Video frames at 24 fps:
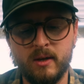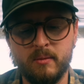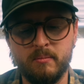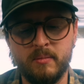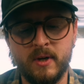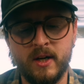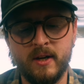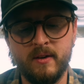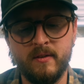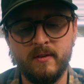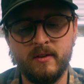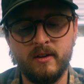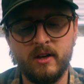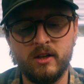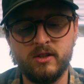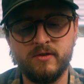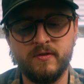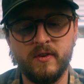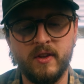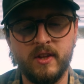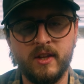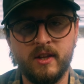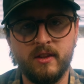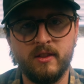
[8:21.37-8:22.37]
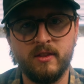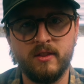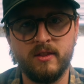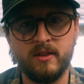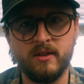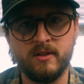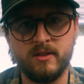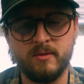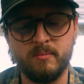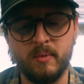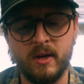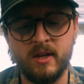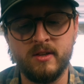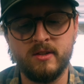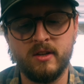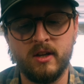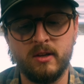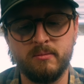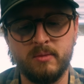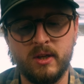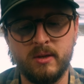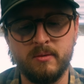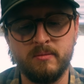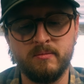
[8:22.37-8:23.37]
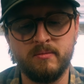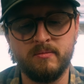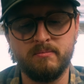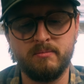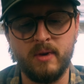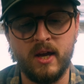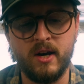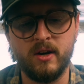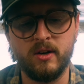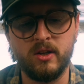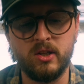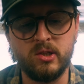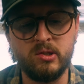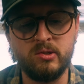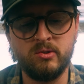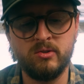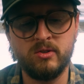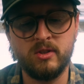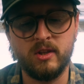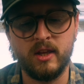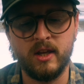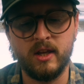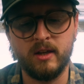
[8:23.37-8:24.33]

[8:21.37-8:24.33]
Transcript: But I just feel like the space could be better used.